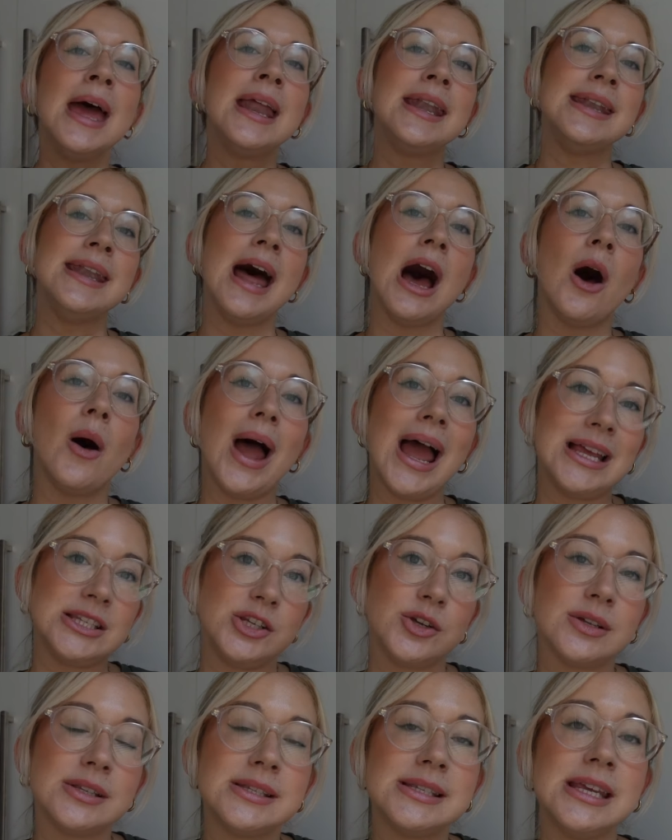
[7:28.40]
Now, as
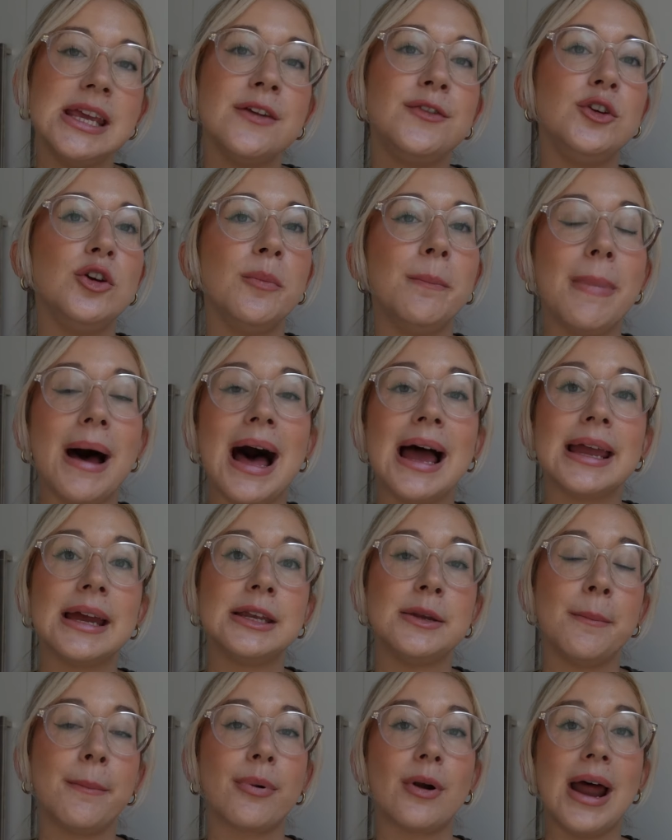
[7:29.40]
you can see, if you buy
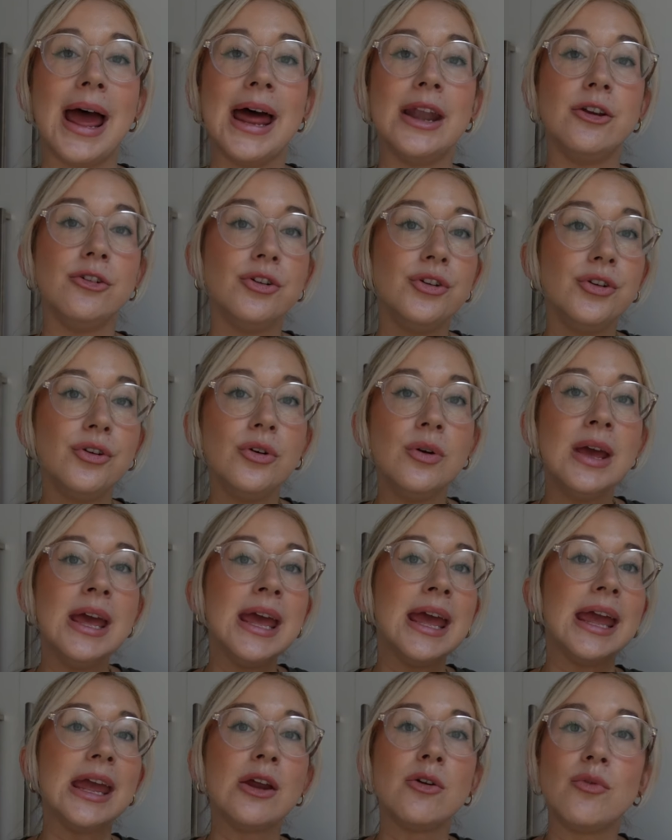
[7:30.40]
it brand new,
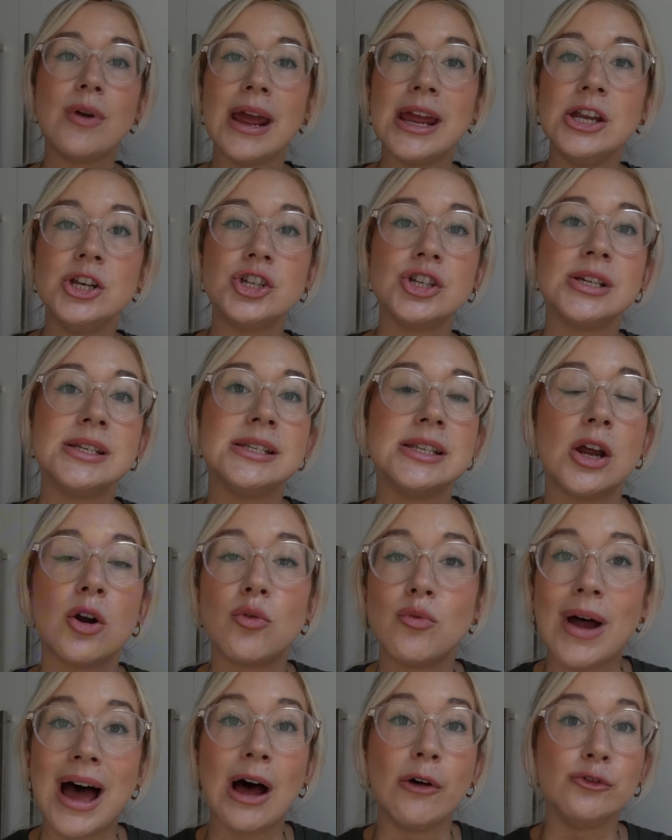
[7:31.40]
it ranges
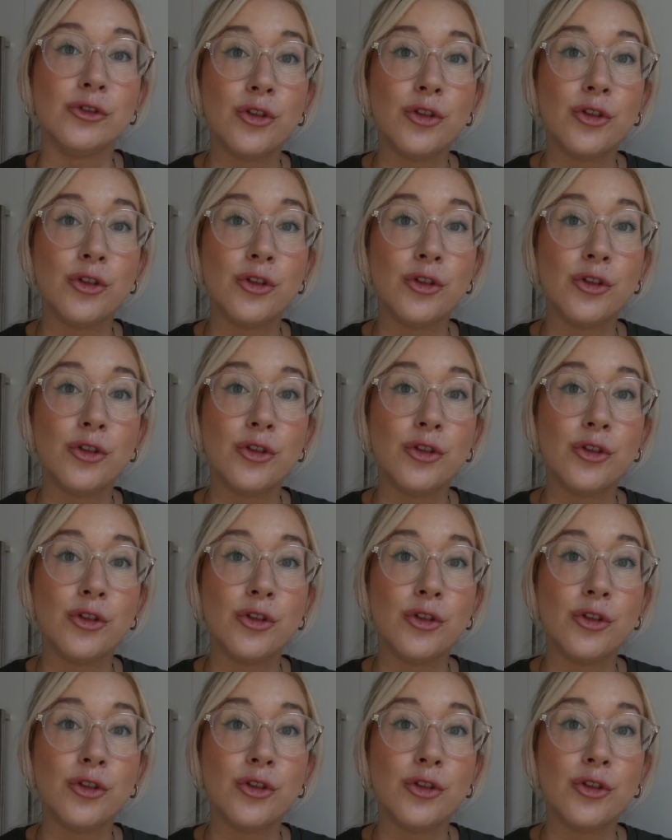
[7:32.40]
around